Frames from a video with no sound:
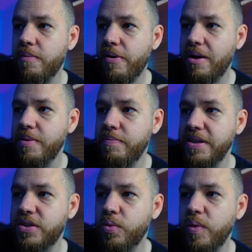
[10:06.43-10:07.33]
probably
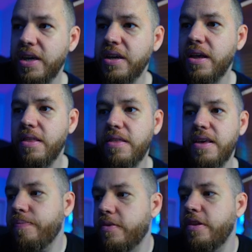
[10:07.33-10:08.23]
between
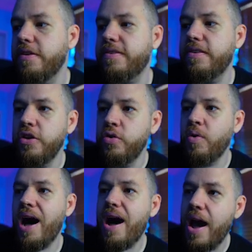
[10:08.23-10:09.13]
this new
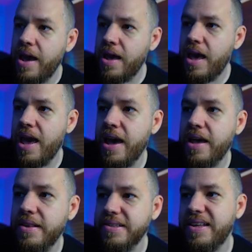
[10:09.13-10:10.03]
high
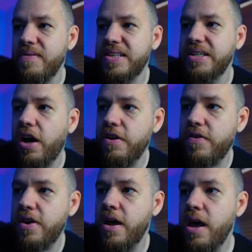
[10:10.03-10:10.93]
and
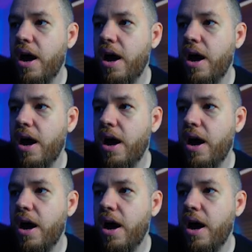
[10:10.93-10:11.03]
1700